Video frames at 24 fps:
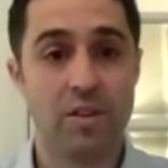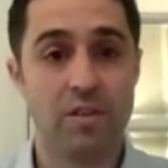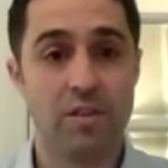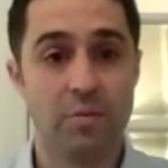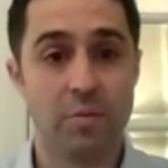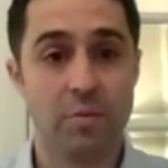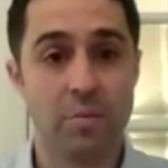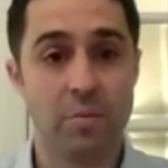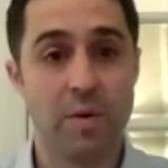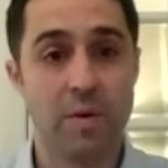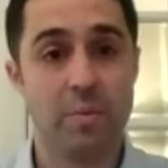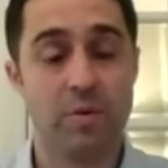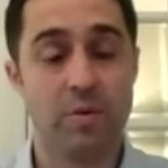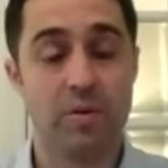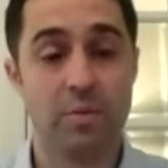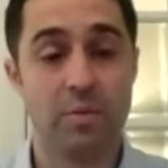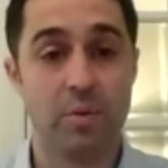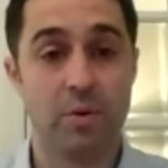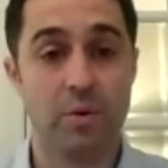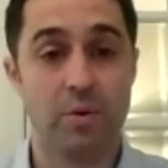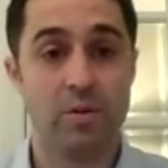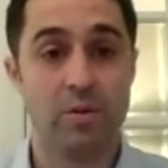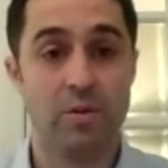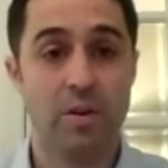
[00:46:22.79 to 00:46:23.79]
So we'll be able to
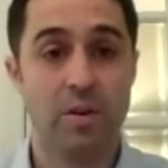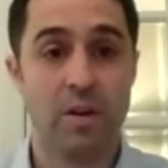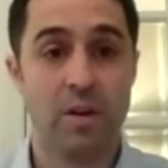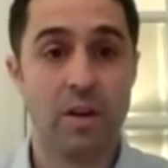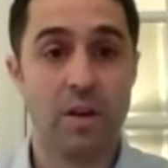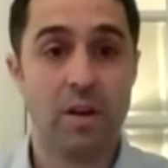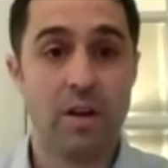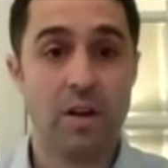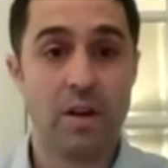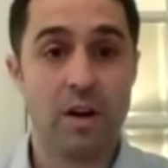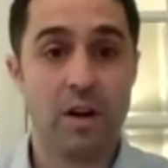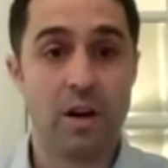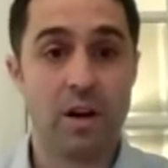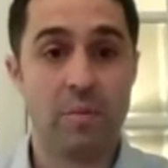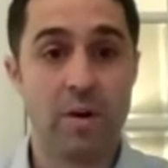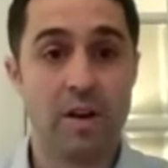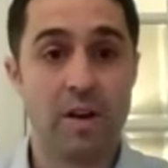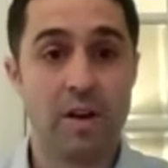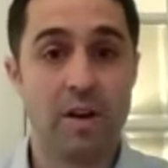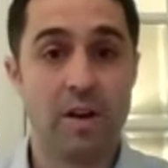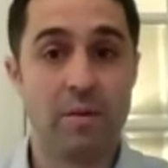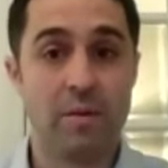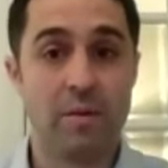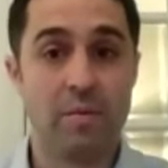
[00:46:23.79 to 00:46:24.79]
pull our
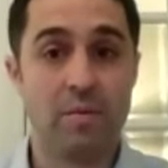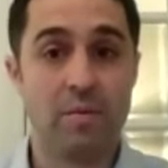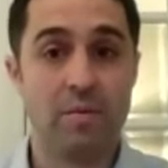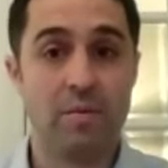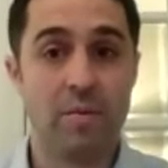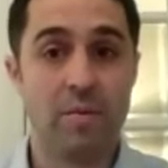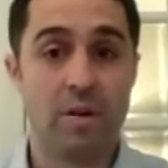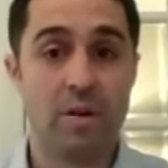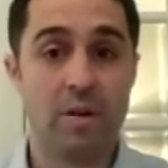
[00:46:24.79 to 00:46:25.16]
money.